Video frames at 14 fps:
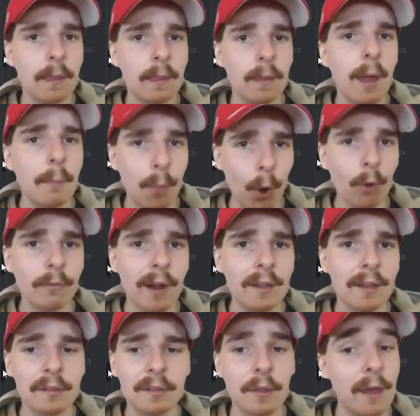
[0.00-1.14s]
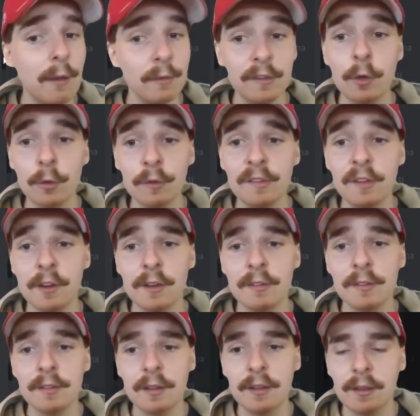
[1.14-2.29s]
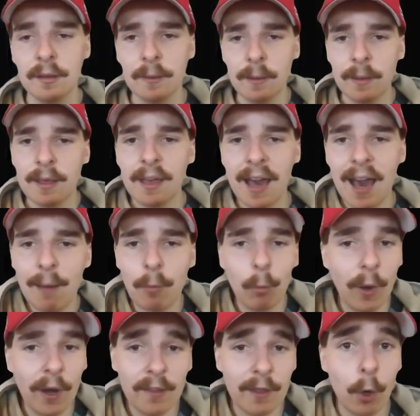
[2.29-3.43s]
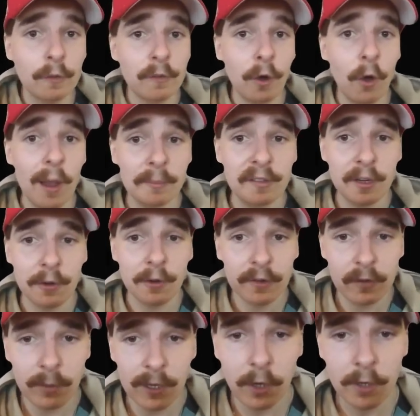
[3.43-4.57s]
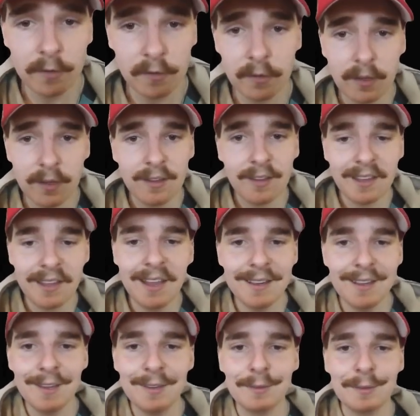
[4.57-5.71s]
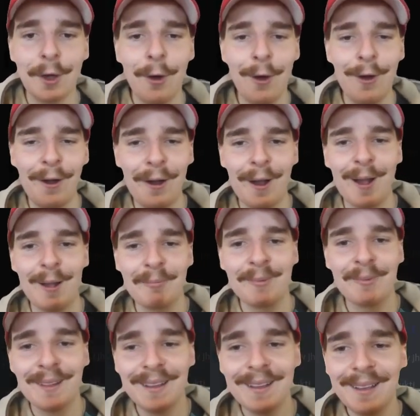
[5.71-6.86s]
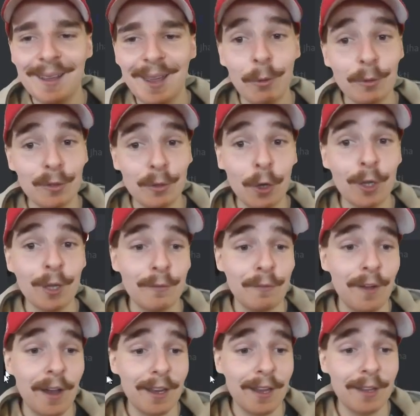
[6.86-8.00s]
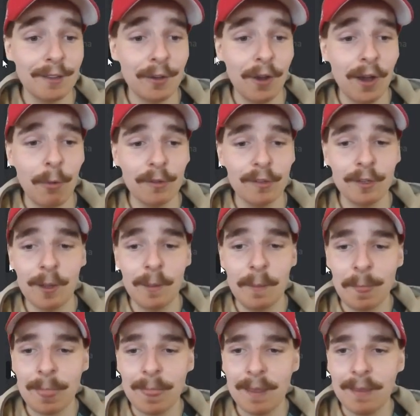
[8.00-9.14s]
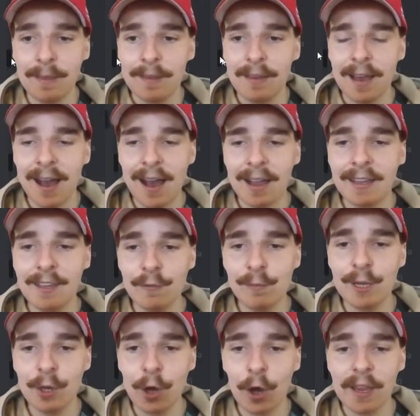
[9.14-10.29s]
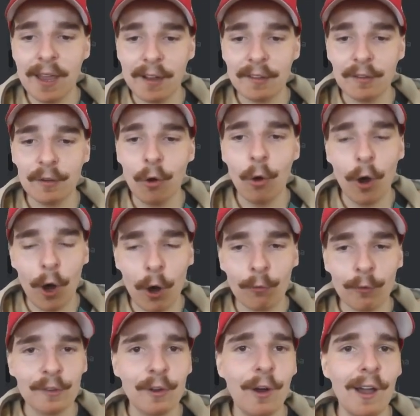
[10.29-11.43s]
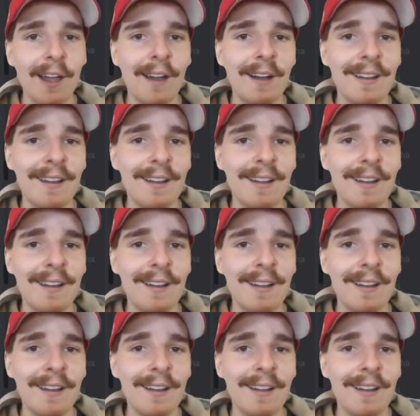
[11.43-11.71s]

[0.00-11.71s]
and more runs. So that was a good series. One of the all-time series, to be honest. It is time. It was looking fucking at time, wasn't it? Give me knockouts or I'll retire.